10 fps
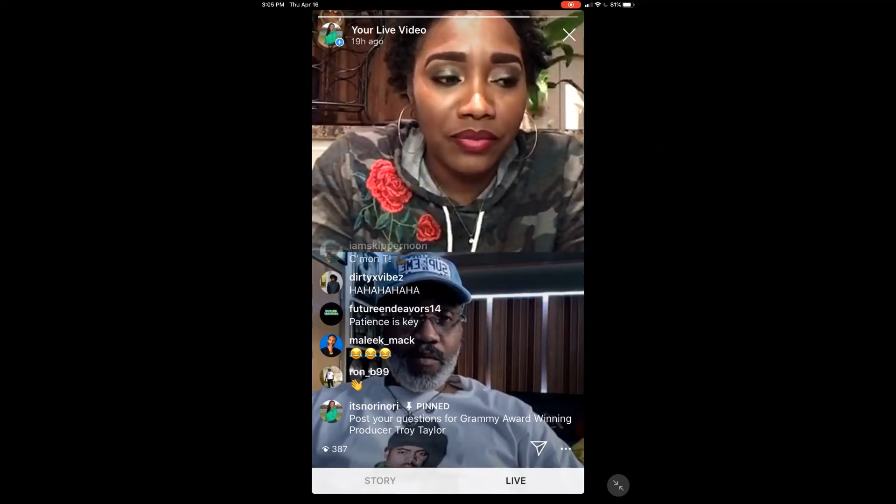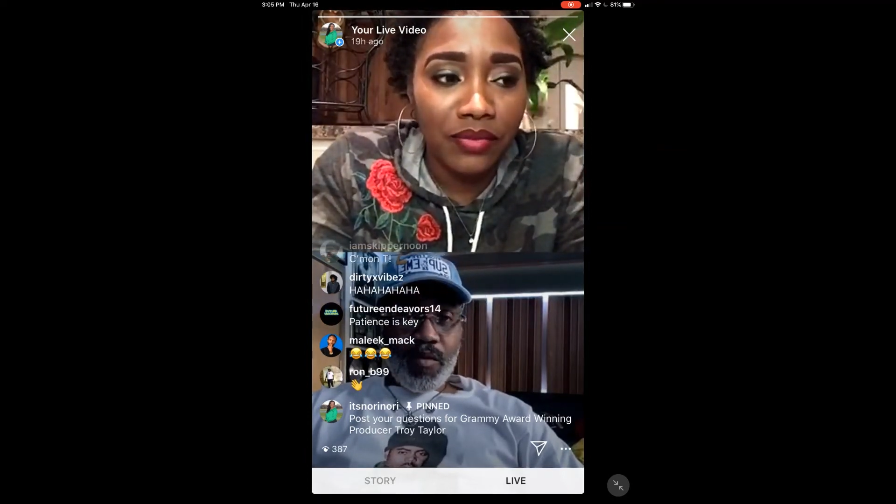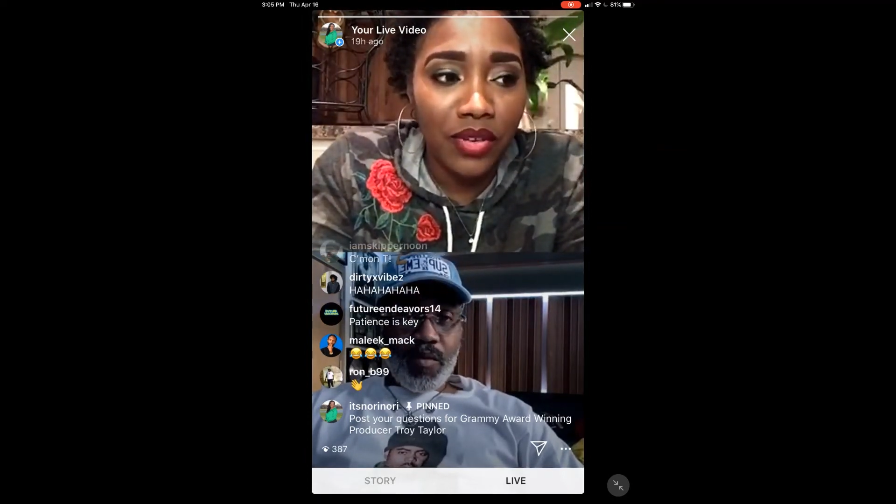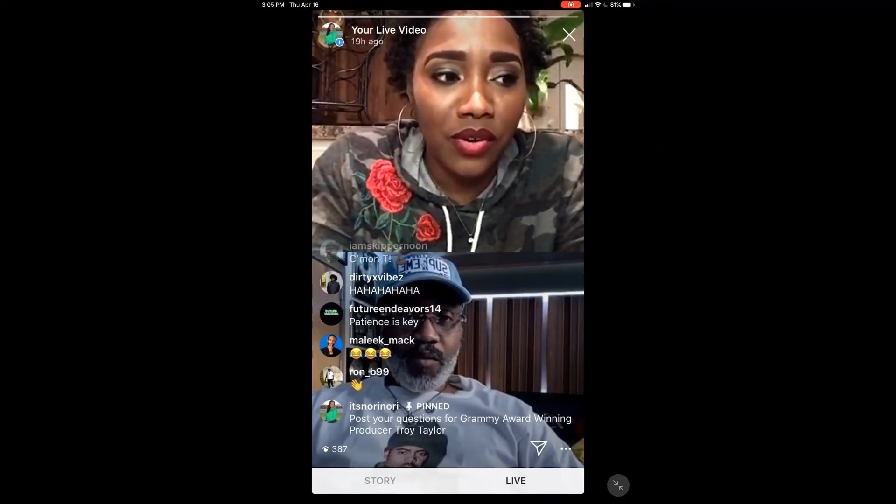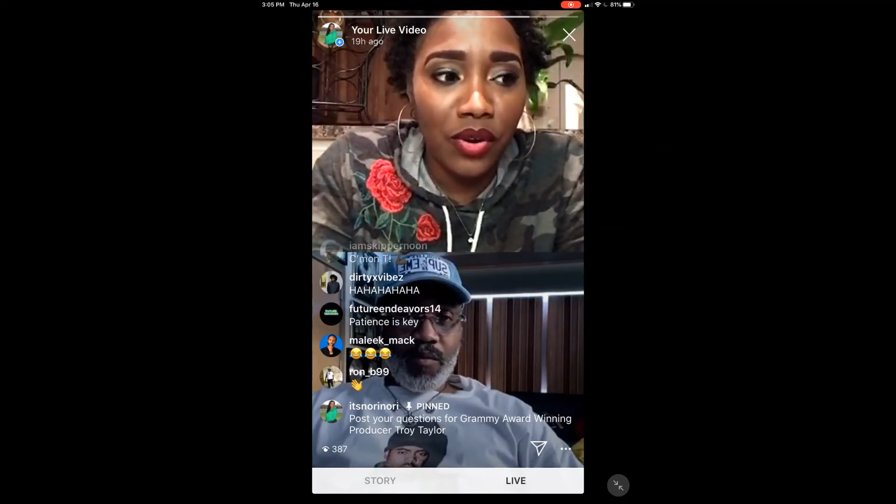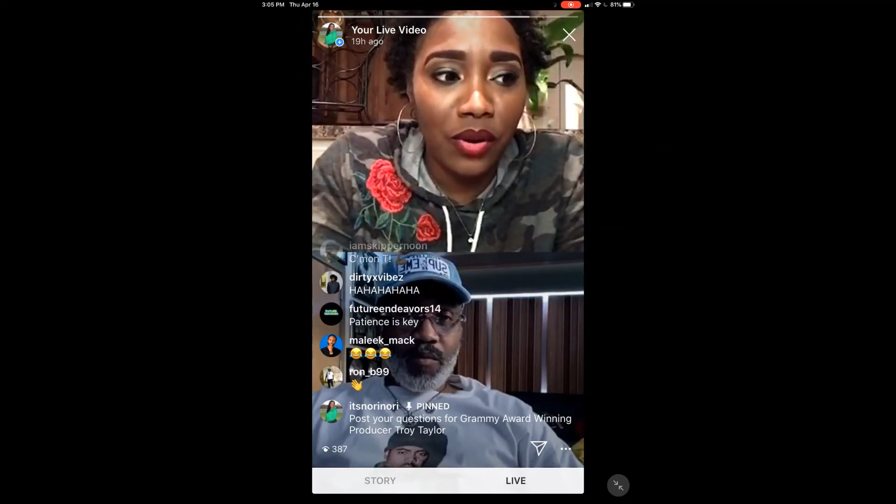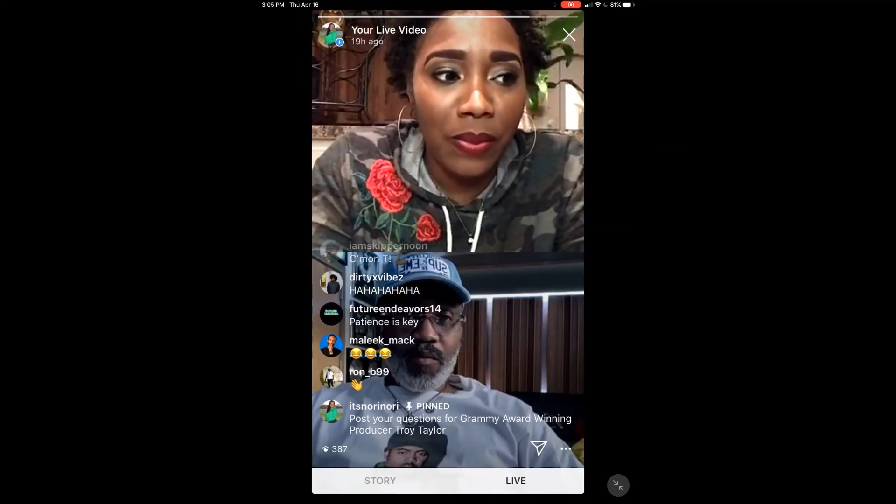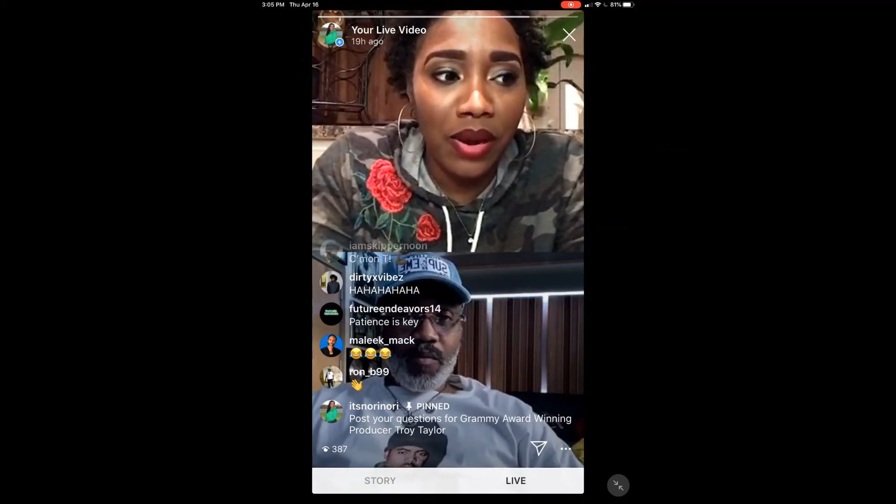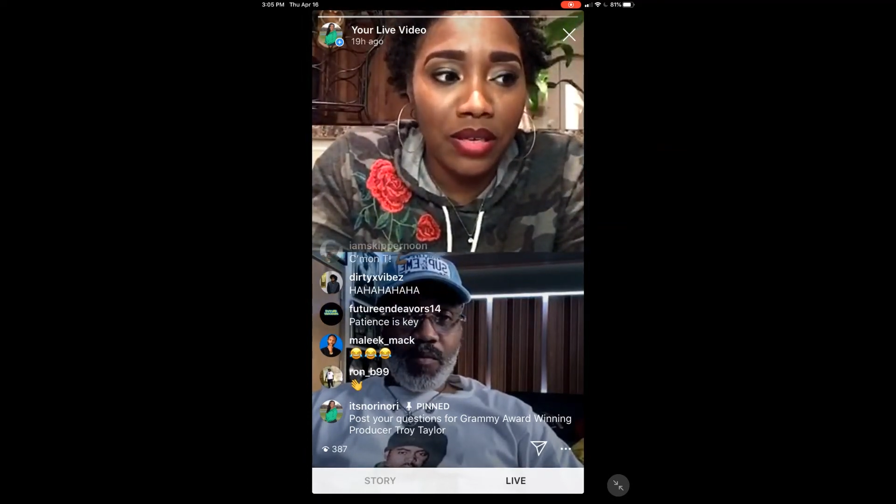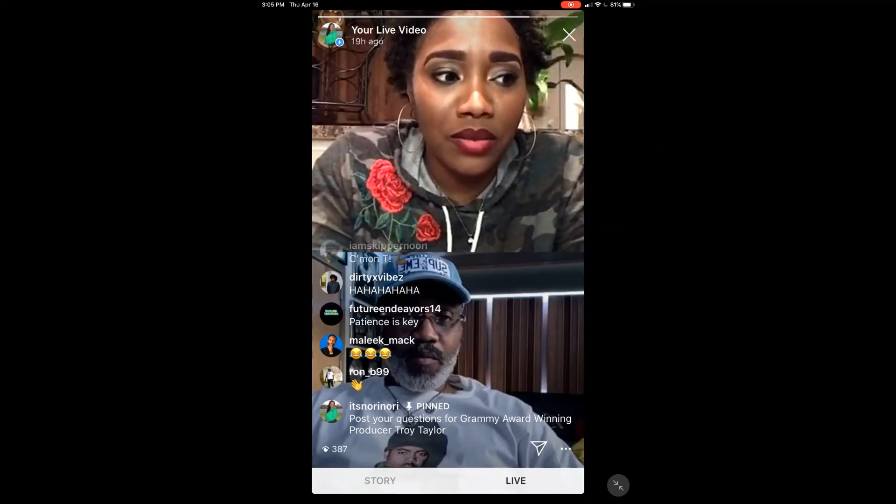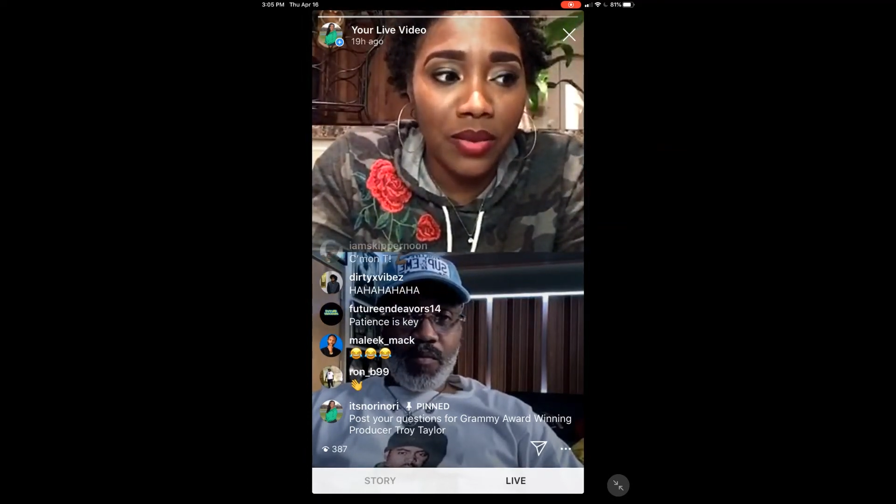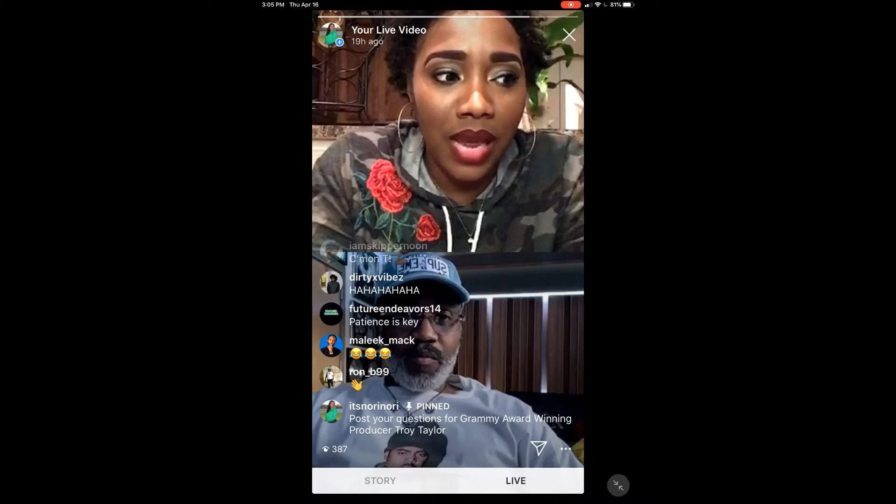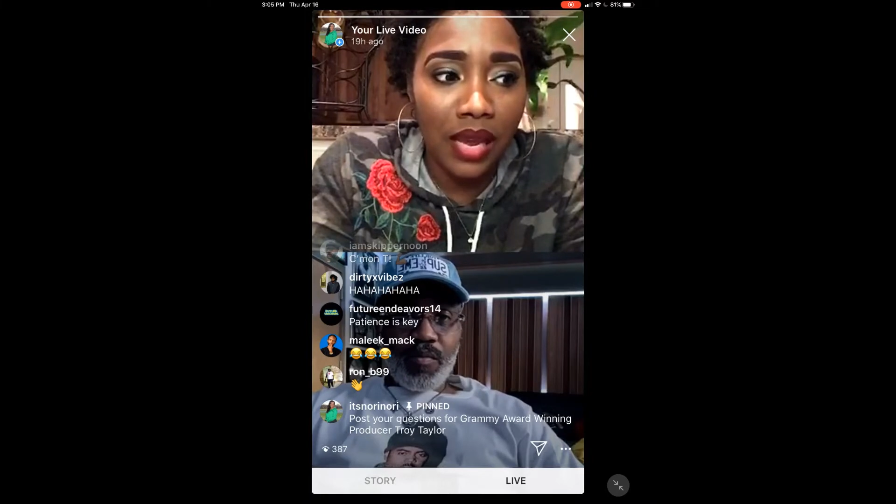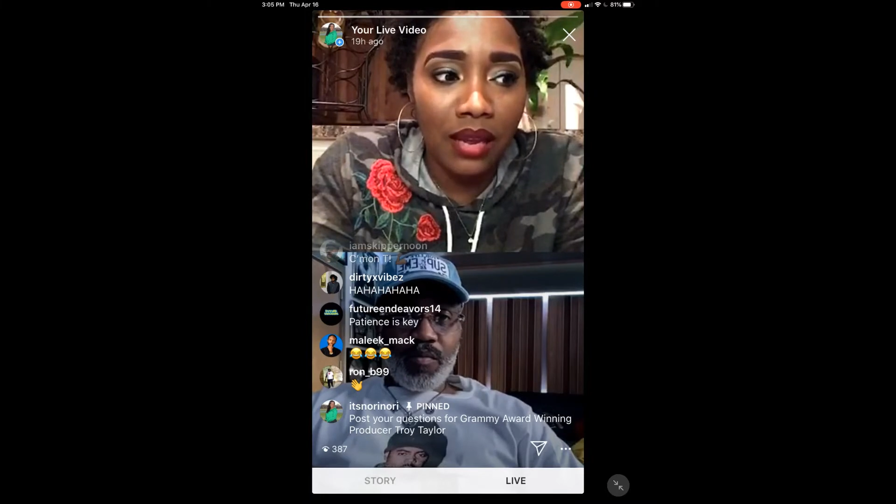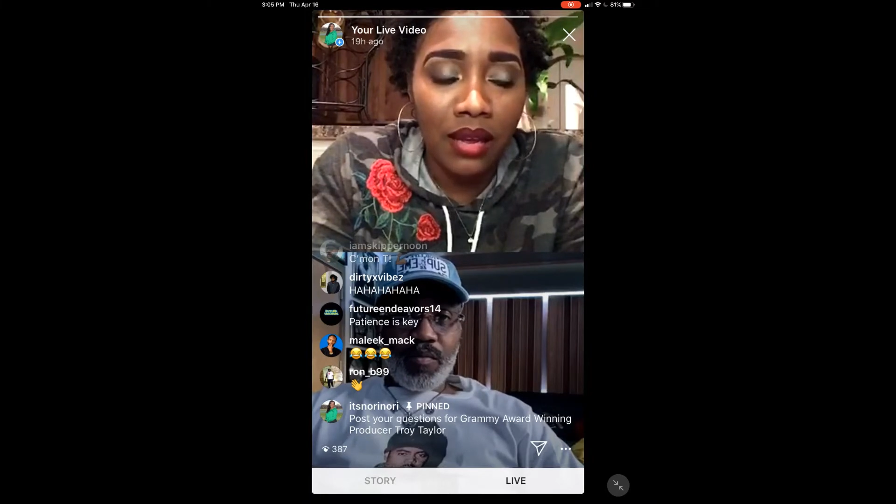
you know, your parents were like,